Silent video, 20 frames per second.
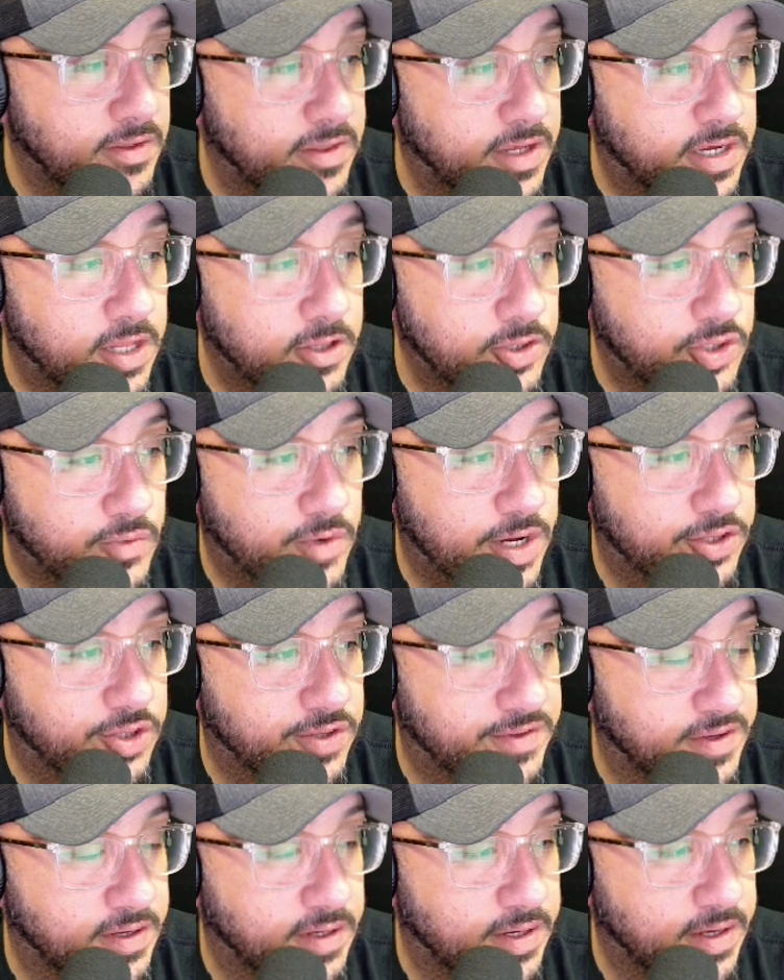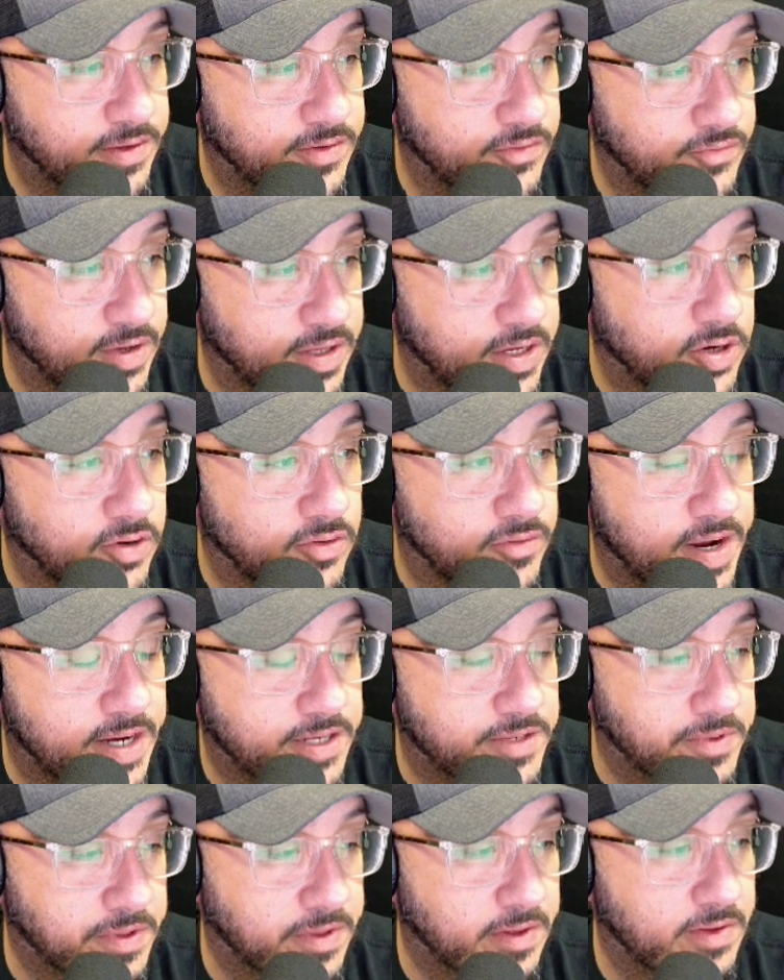The color swatch isn't really
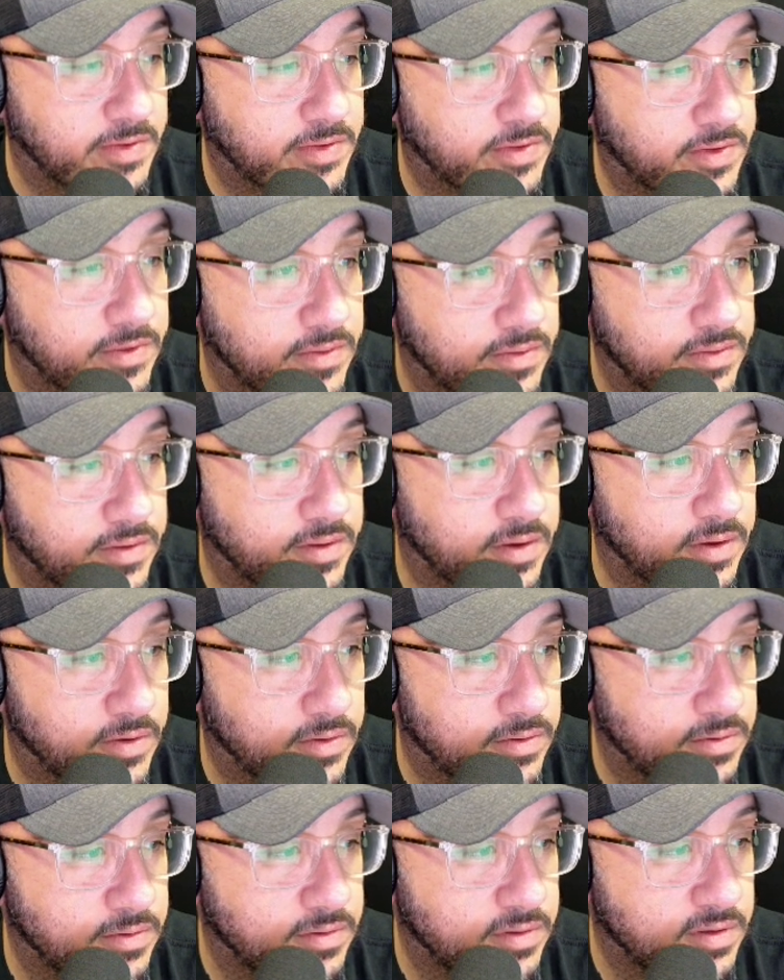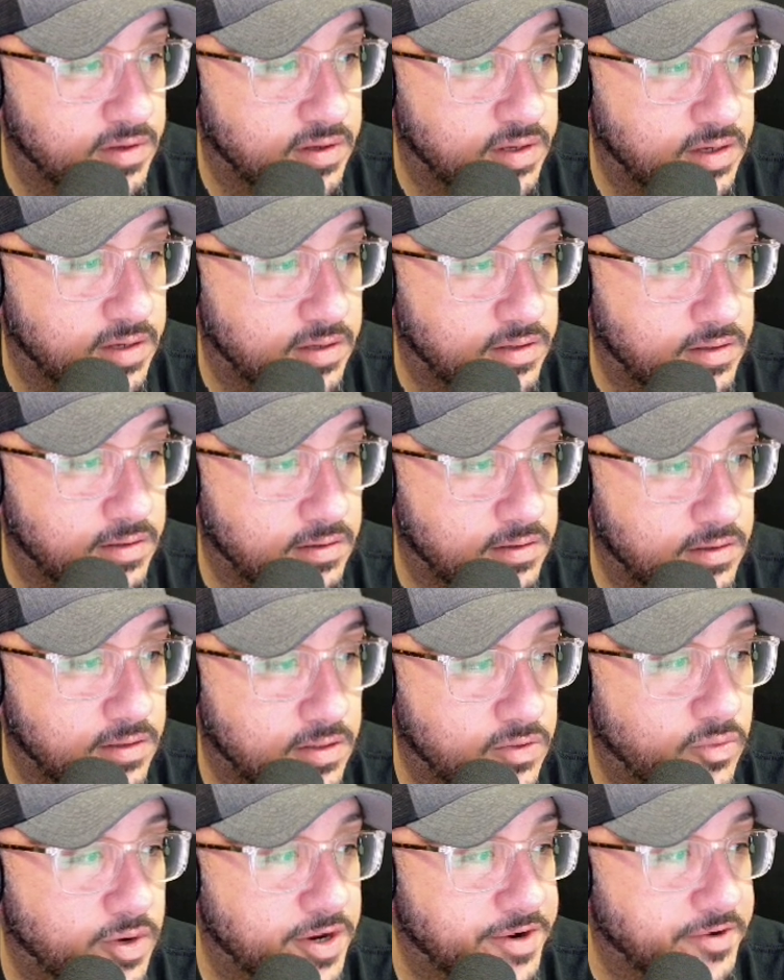correct with this. So
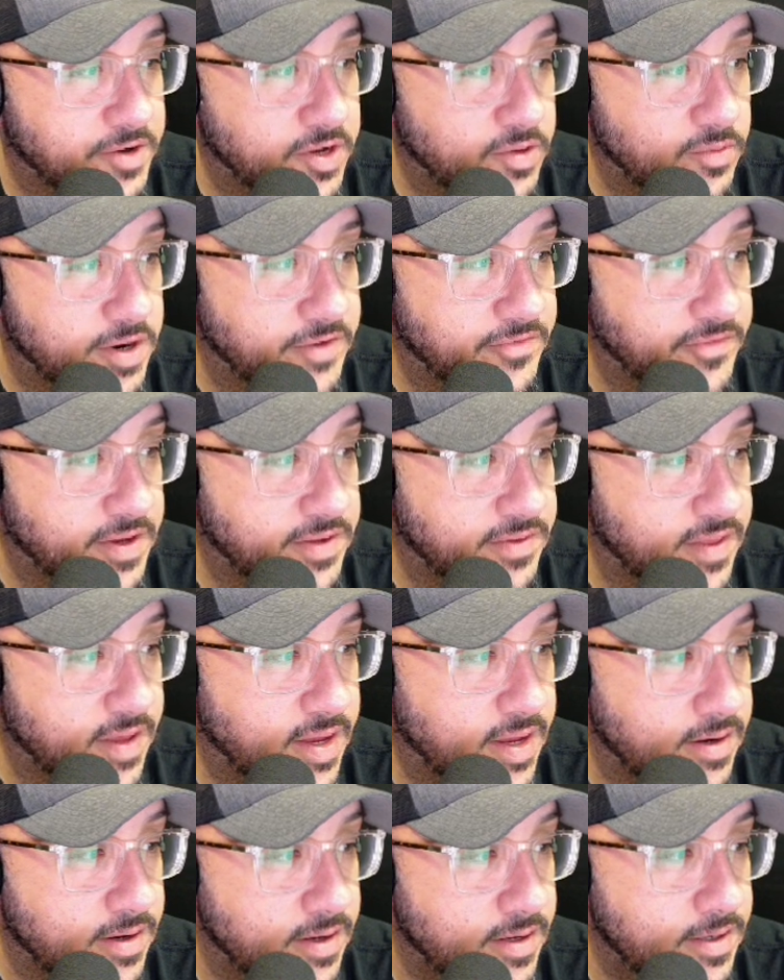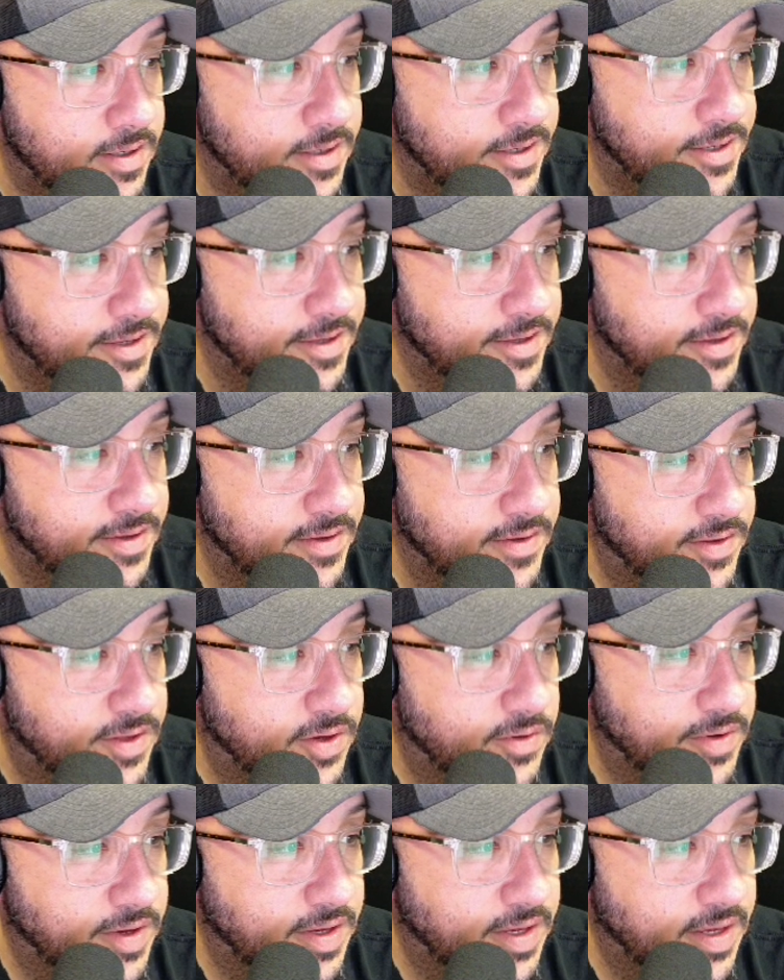you want to fix that.
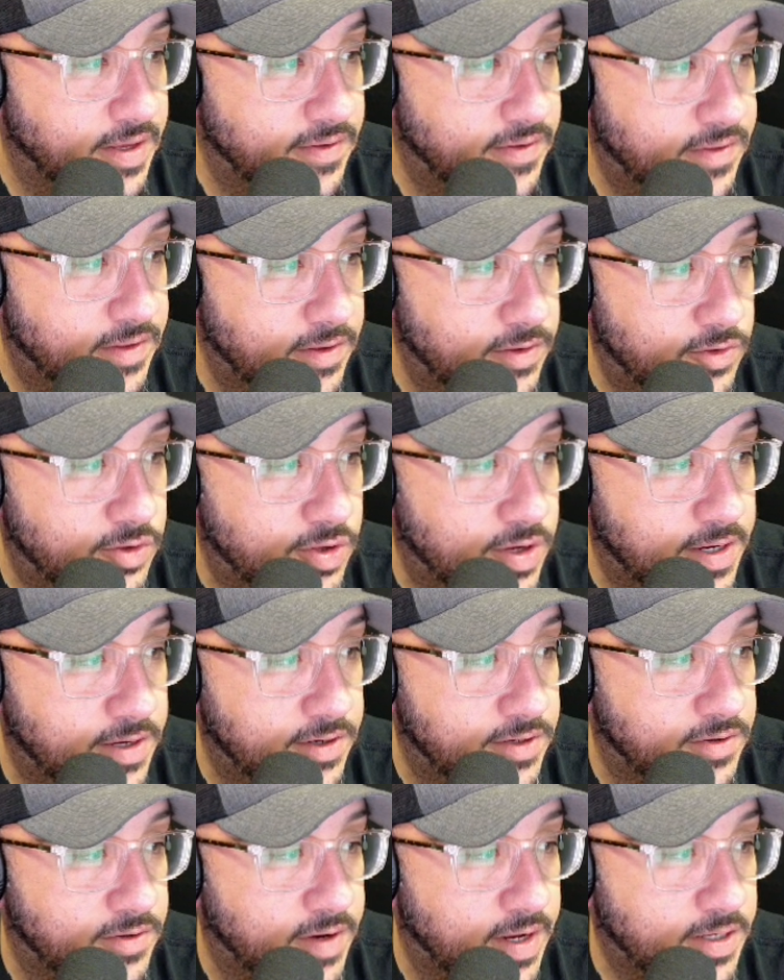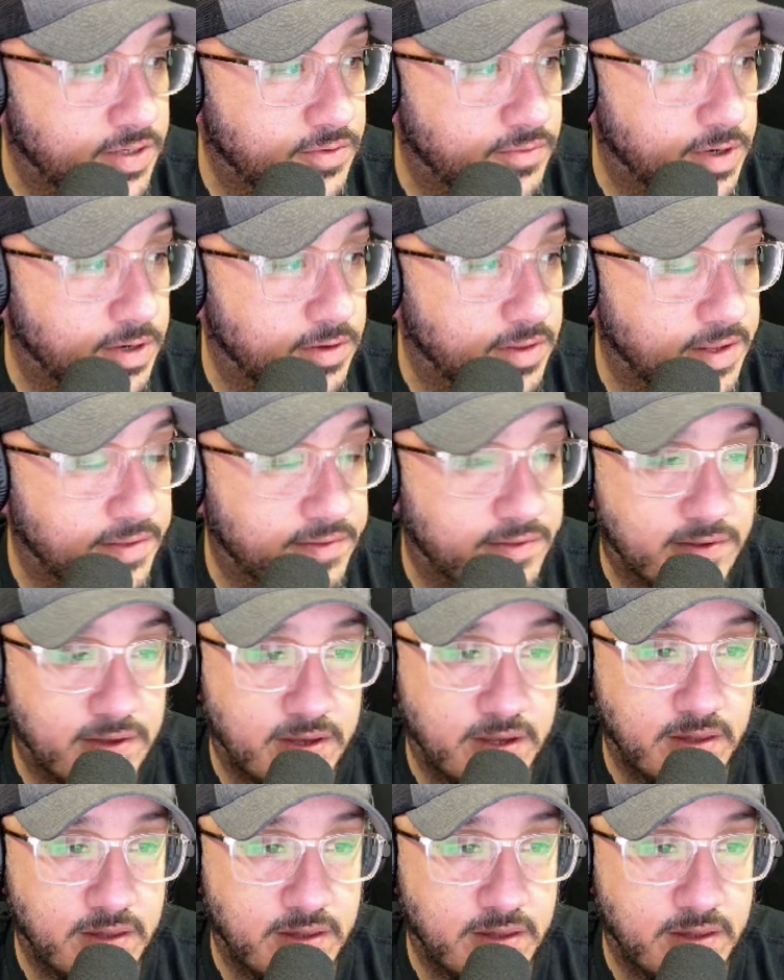So is this China Direct? Let's see.